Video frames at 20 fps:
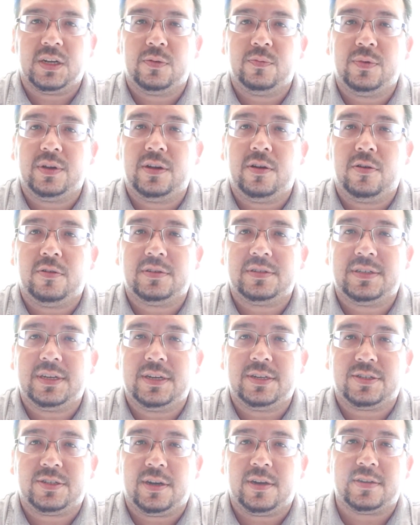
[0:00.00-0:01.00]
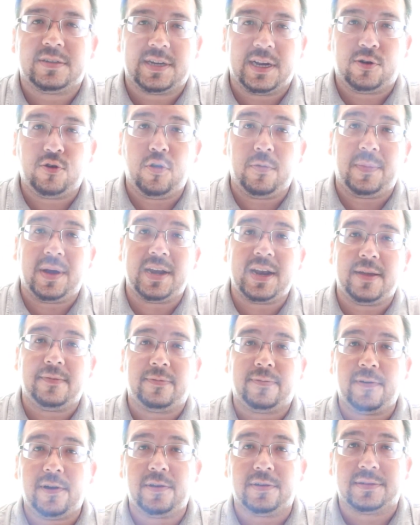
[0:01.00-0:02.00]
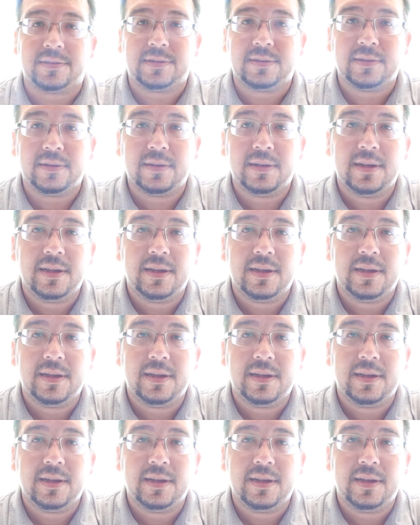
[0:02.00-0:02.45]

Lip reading: We go and see a judge. They call my name first.